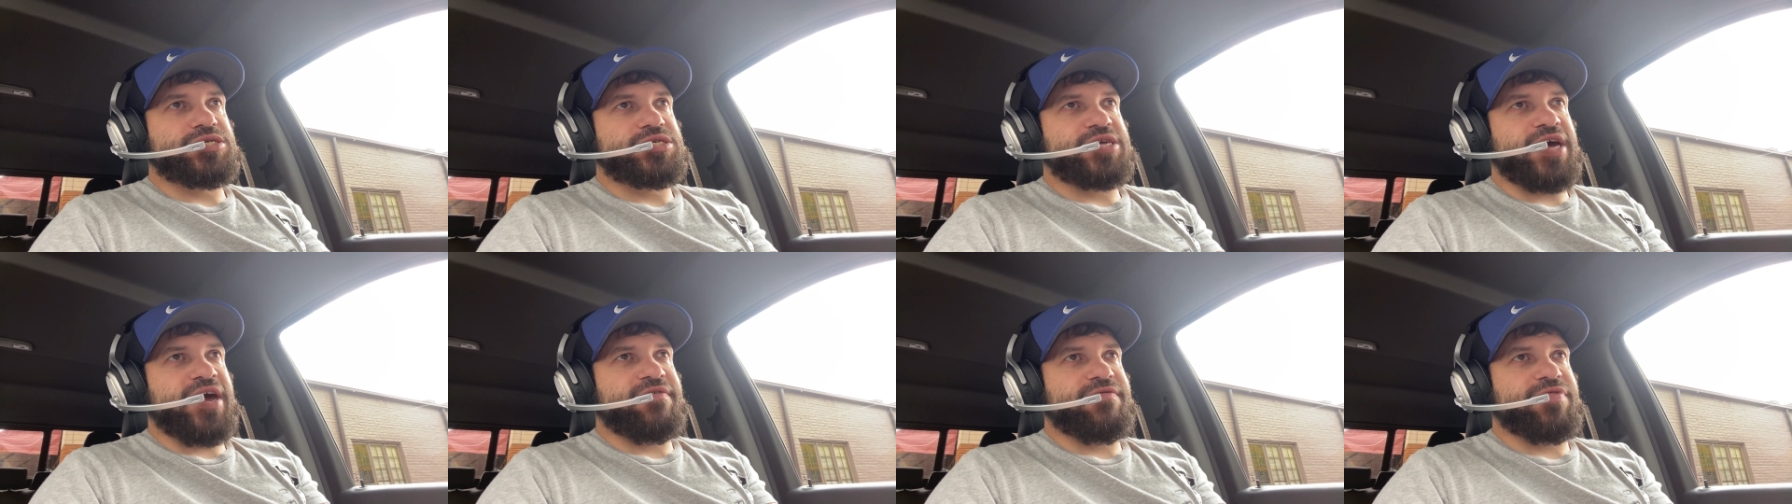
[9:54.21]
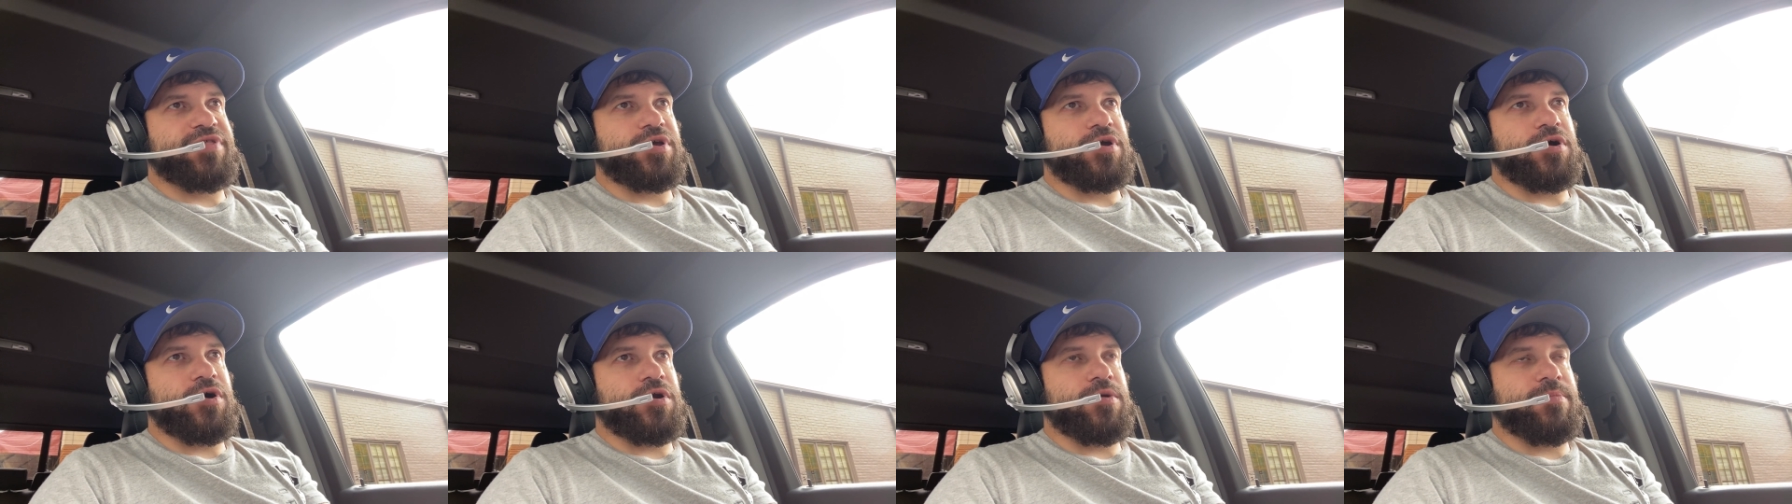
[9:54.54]

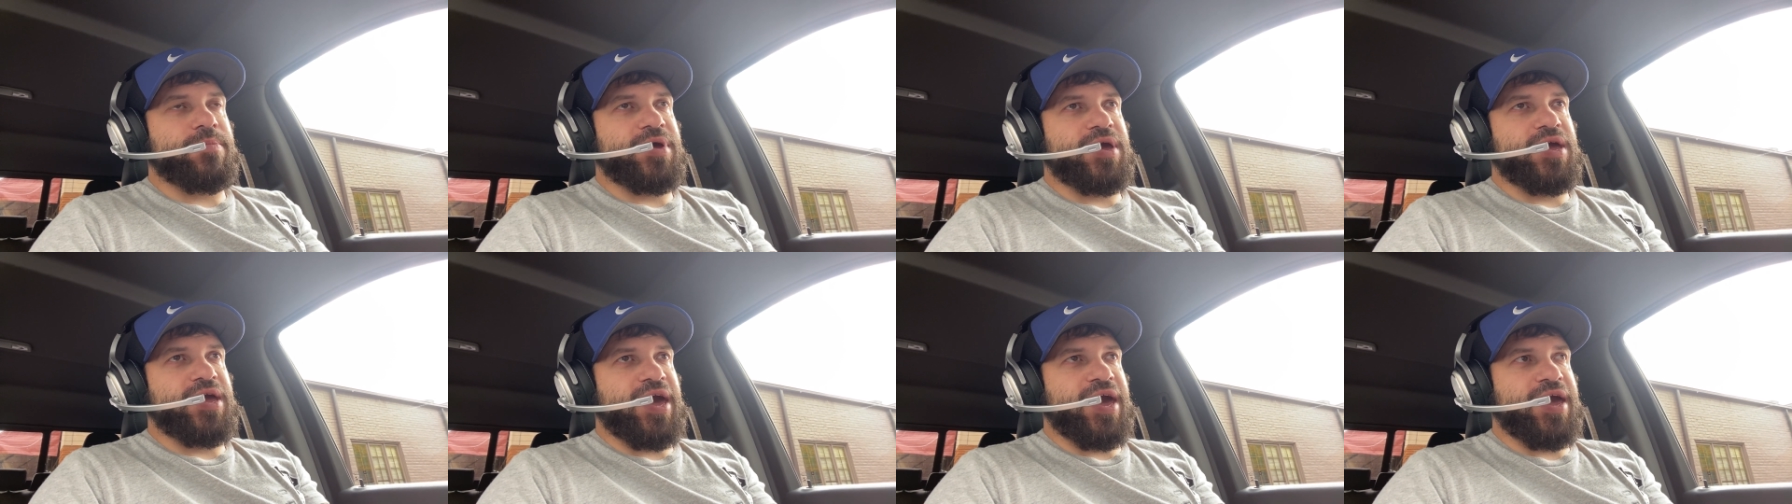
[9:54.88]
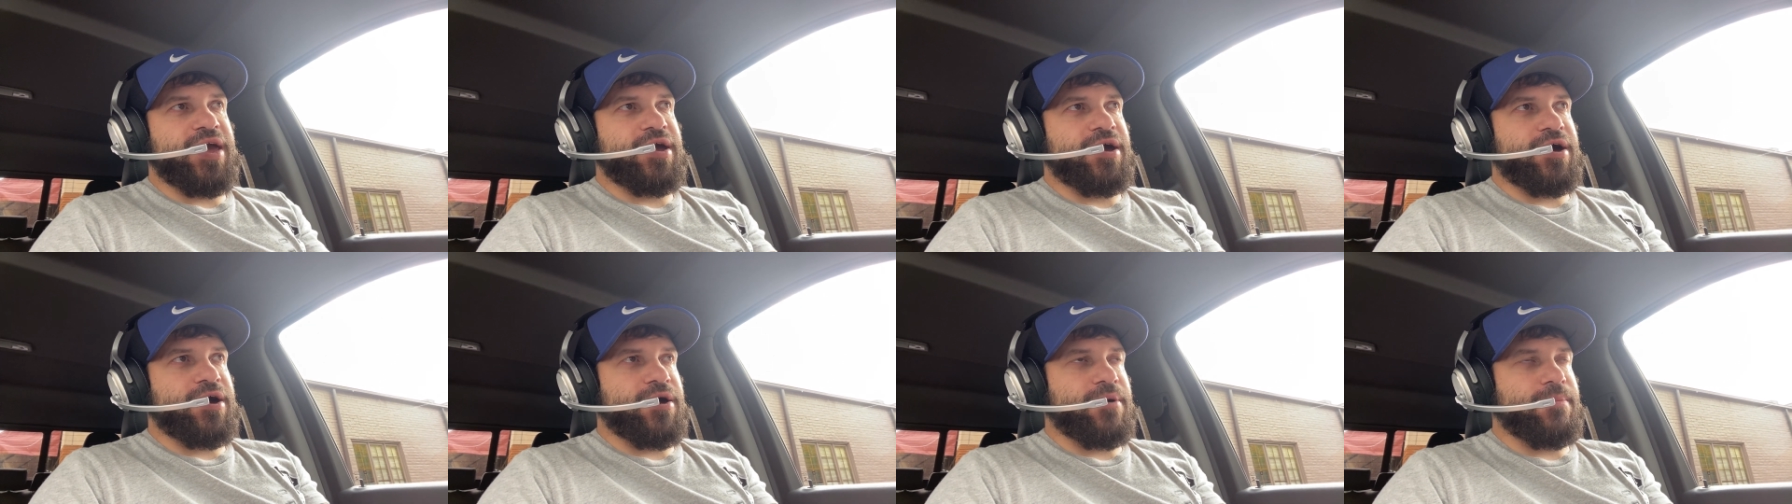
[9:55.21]
definitely going to be a
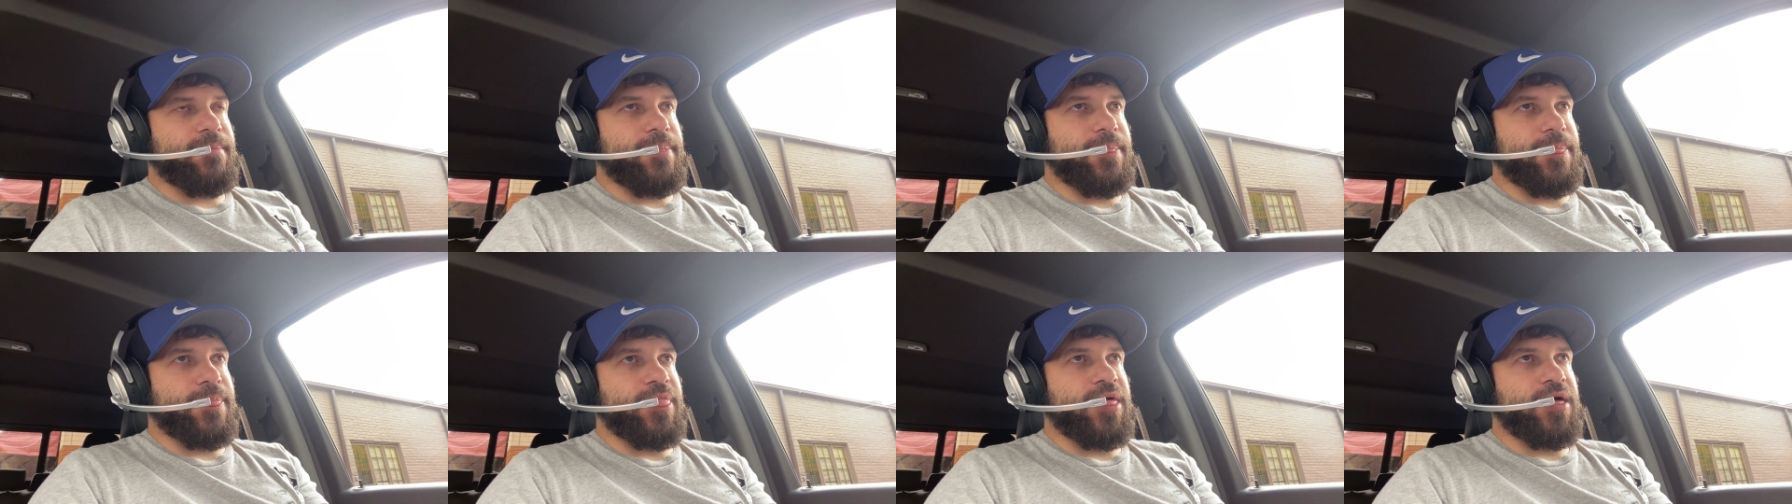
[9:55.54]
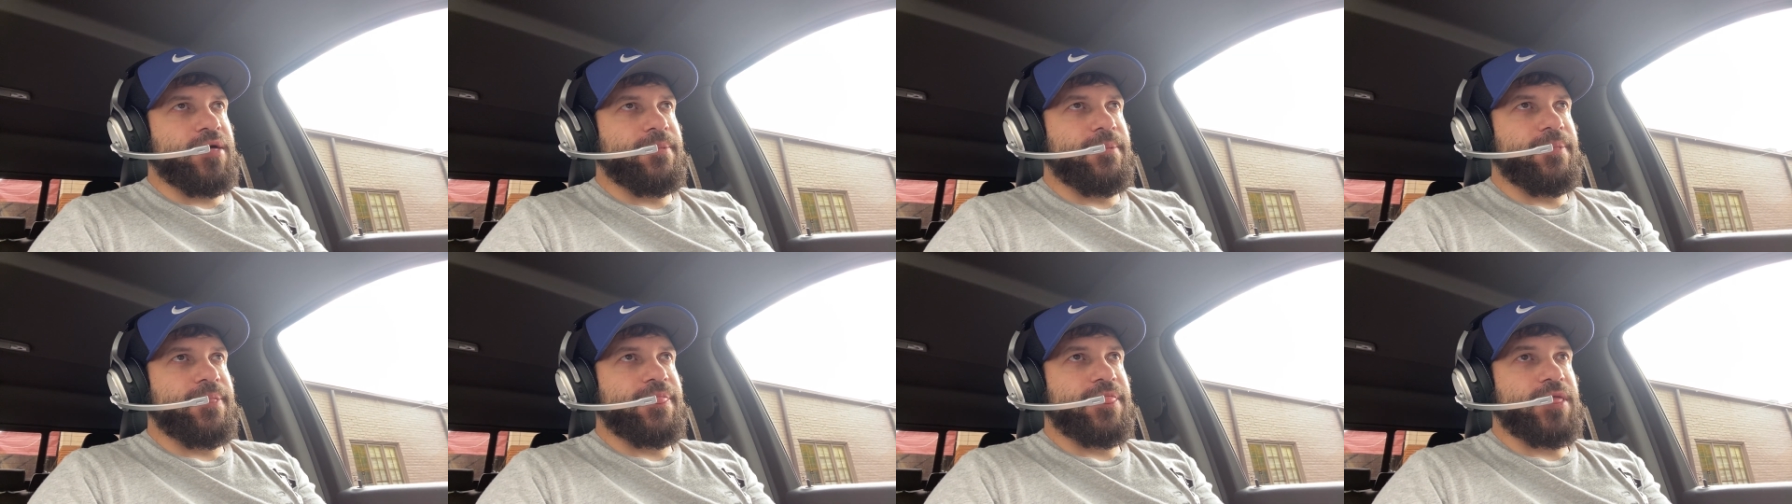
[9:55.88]
uh,
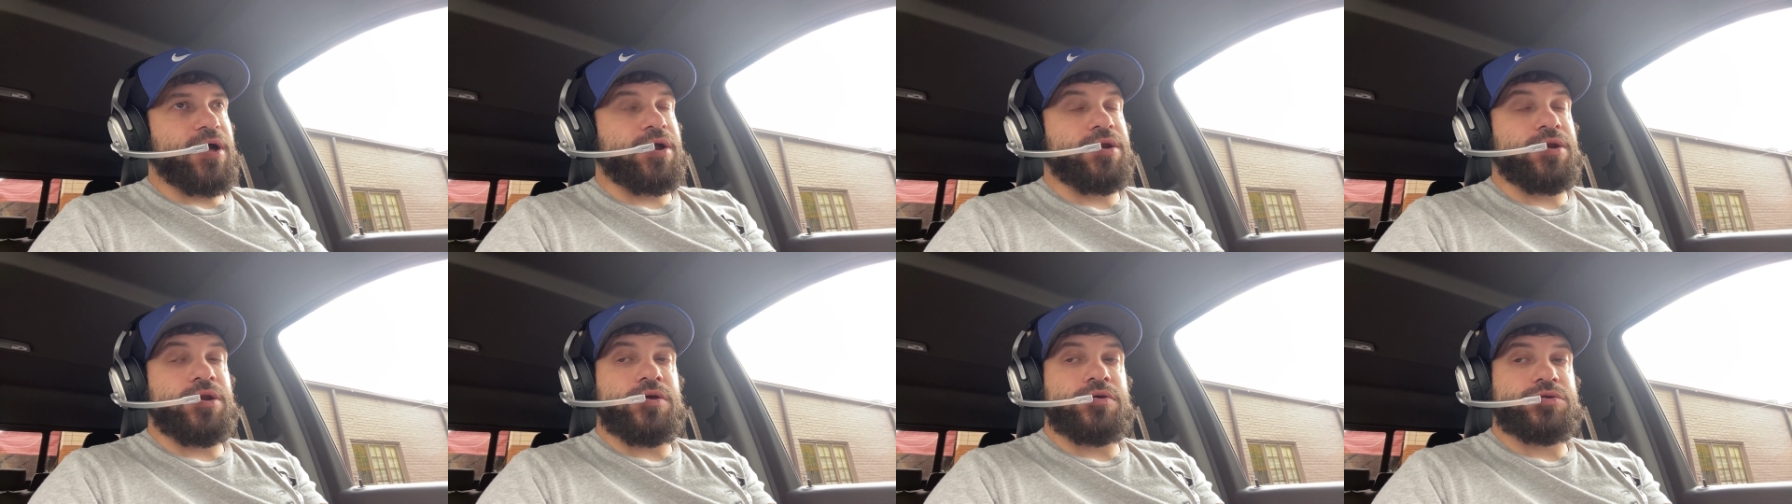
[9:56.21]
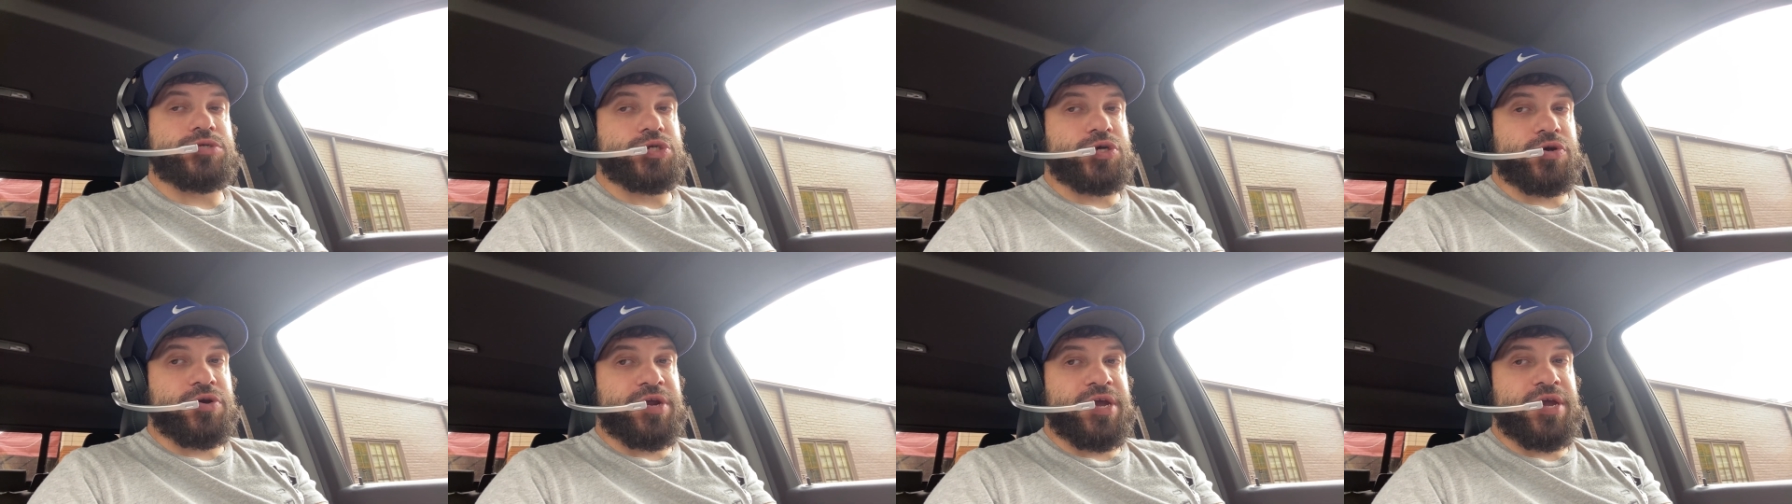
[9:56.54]
a new
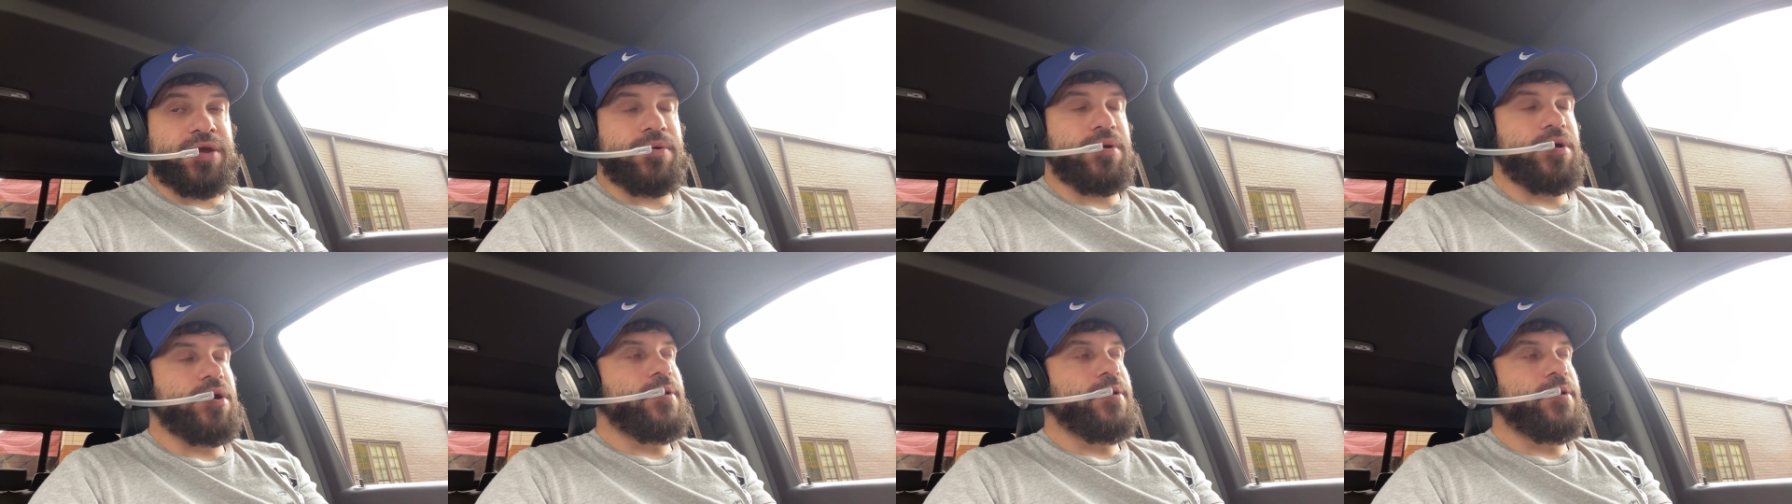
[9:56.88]
journey,